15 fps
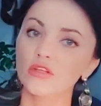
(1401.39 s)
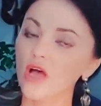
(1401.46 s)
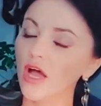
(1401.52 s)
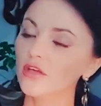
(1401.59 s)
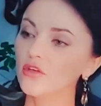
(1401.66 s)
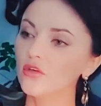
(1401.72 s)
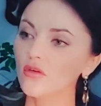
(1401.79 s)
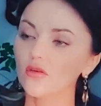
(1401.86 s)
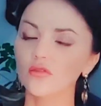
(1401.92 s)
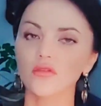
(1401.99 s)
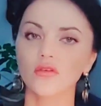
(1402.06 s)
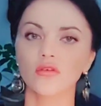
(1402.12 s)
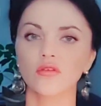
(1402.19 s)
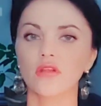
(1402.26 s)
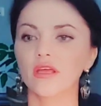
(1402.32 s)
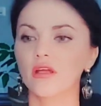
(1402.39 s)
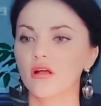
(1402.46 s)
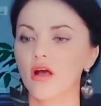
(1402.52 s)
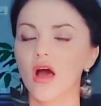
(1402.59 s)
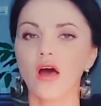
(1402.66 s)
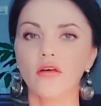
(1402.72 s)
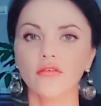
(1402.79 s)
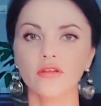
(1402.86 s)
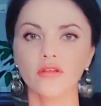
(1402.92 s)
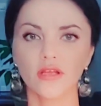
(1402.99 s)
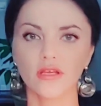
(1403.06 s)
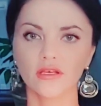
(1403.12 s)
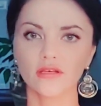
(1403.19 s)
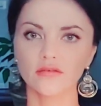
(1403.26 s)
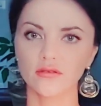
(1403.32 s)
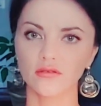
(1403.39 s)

Are you uh, like coughing like